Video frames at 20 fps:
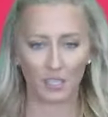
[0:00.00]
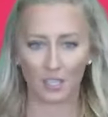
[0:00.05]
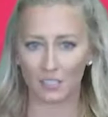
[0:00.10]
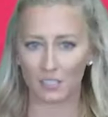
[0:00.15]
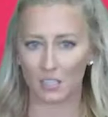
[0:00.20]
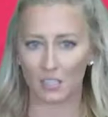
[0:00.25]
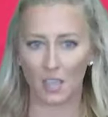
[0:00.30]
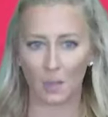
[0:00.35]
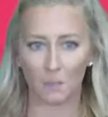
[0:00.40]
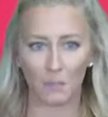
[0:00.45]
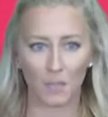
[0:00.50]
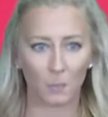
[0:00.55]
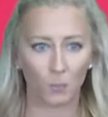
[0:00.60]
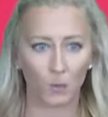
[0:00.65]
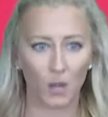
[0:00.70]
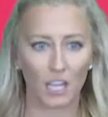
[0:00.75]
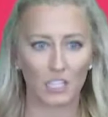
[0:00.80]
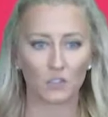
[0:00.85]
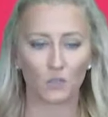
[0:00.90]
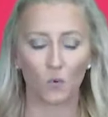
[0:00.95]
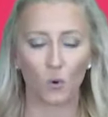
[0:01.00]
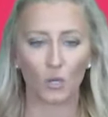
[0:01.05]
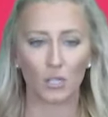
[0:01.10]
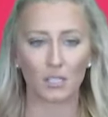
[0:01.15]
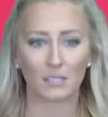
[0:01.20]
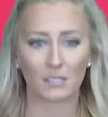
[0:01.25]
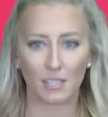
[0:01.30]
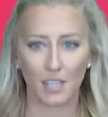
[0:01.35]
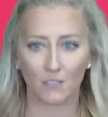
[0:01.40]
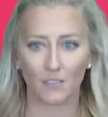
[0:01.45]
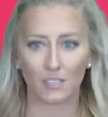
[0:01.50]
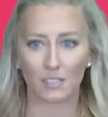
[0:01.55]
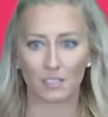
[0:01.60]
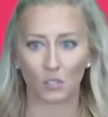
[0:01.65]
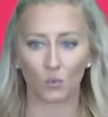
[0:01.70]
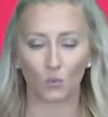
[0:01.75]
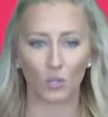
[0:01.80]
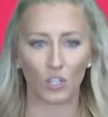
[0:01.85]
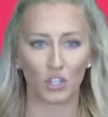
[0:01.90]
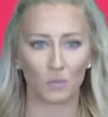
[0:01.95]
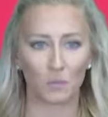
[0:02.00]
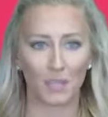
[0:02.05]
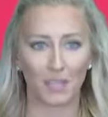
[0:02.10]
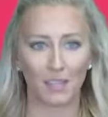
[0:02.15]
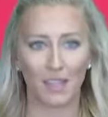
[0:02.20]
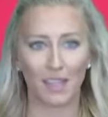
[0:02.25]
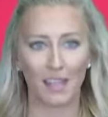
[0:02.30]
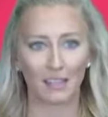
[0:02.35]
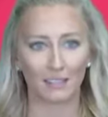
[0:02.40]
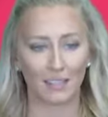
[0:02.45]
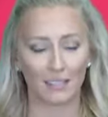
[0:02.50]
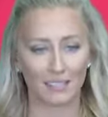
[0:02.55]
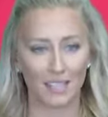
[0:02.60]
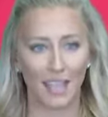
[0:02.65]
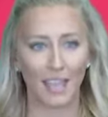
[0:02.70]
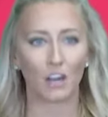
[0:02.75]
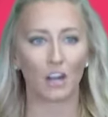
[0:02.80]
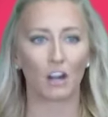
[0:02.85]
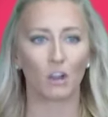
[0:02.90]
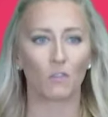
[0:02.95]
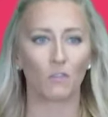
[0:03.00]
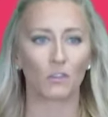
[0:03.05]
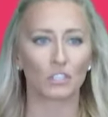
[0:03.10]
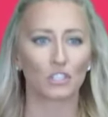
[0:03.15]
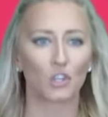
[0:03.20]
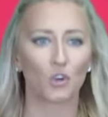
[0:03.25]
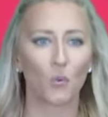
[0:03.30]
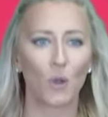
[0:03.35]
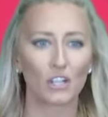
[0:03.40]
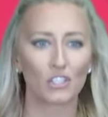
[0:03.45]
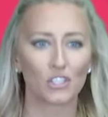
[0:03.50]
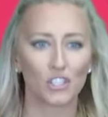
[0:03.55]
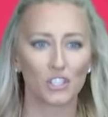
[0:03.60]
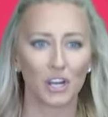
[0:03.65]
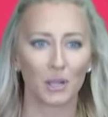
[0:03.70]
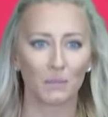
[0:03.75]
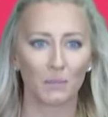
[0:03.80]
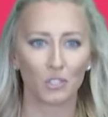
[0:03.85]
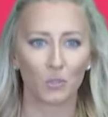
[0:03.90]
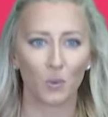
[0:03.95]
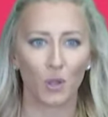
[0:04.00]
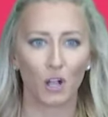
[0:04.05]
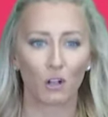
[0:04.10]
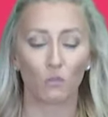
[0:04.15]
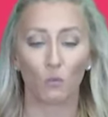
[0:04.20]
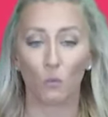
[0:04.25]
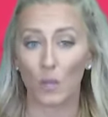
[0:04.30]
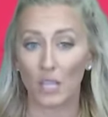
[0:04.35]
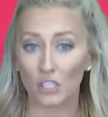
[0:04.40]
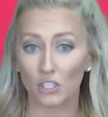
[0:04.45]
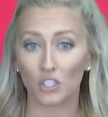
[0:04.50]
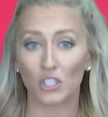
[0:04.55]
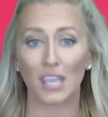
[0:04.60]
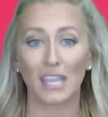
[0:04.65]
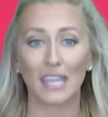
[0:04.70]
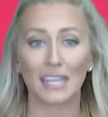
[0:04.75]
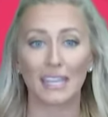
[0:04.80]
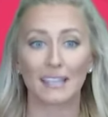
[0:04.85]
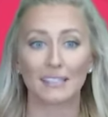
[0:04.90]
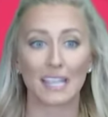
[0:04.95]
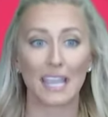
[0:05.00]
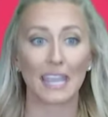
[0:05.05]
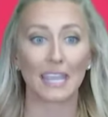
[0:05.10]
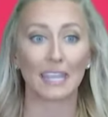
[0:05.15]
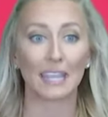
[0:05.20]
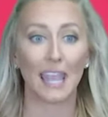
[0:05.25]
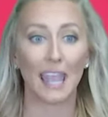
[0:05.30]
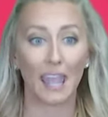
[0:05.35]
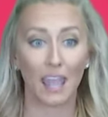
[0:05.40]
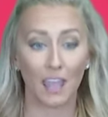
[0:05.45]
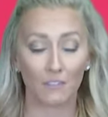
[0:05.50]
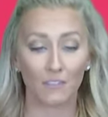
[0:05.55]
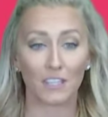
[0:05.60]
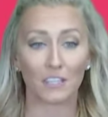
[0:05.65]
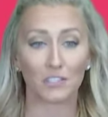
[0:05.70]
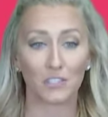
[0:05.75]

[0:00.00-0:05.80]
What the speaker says: to get to that big prize. 47 still with me. Let's head on over to question number 12, which is a heavy